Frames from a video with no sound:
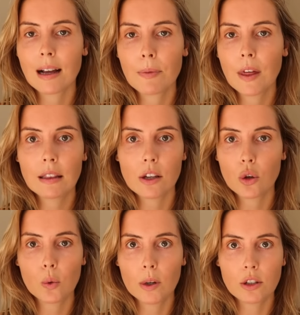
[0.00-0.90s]
something that
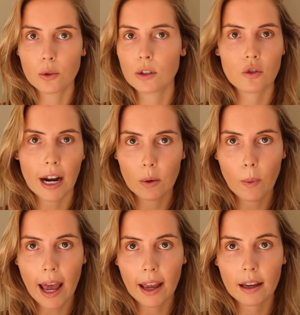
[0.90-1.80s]
you would do straight
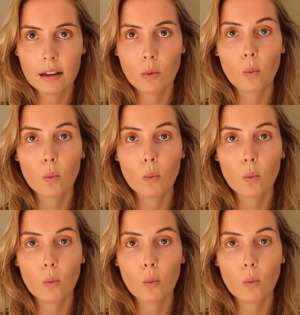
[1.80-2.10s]
away.